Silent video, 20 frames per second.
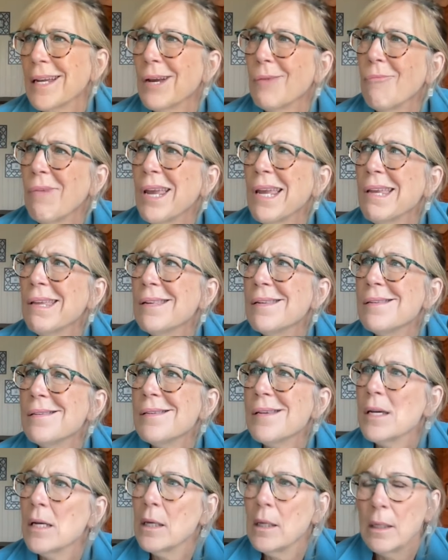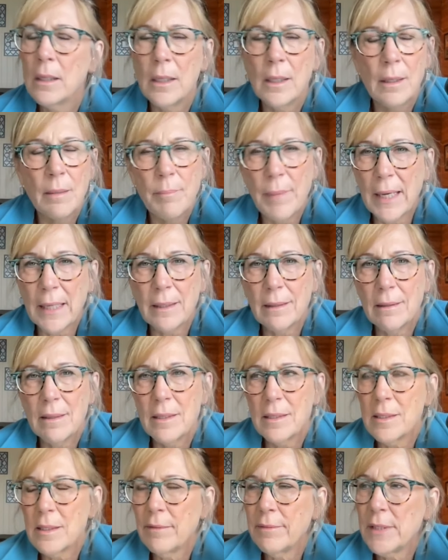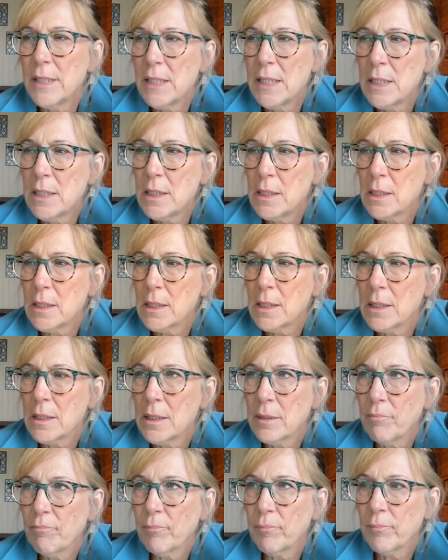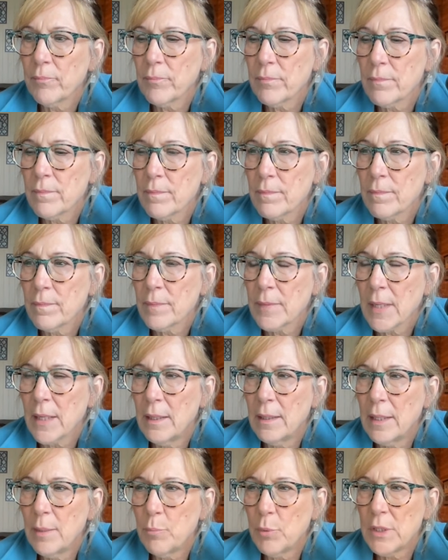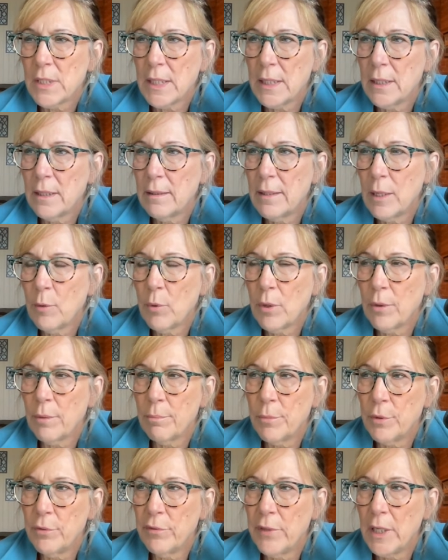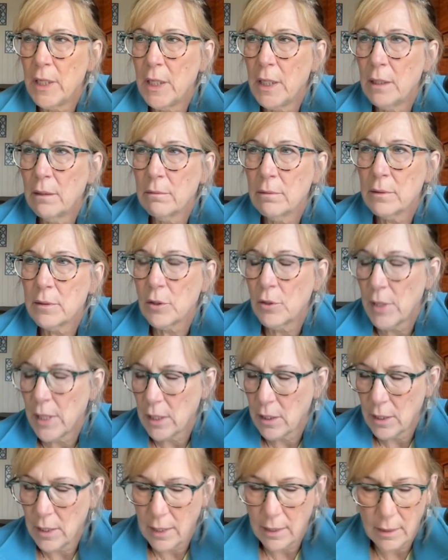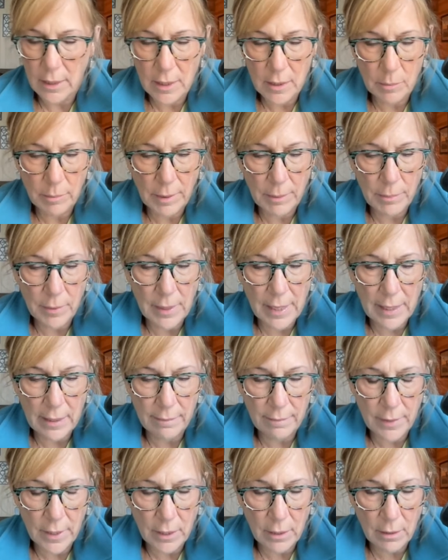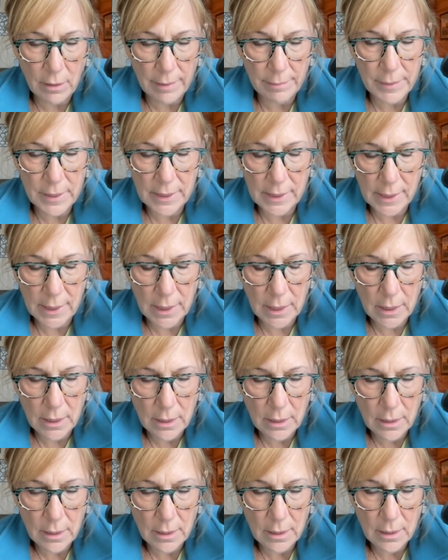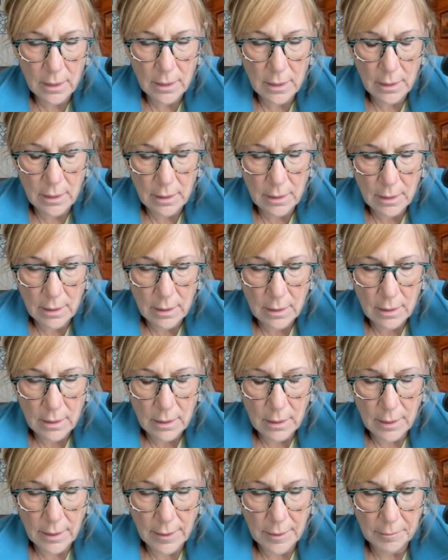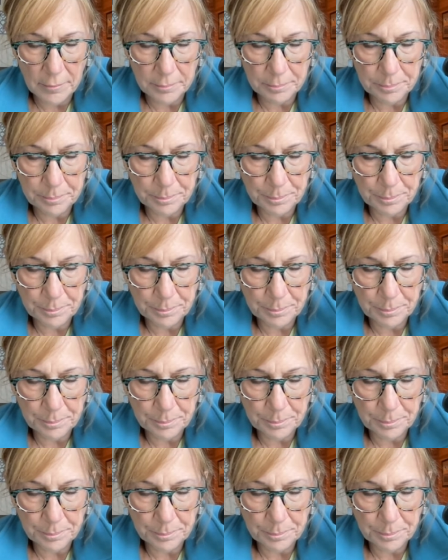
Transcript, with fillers: Iran, back in the 70s? And they pretended they were a movie so they could get these people out of their embassy. Um,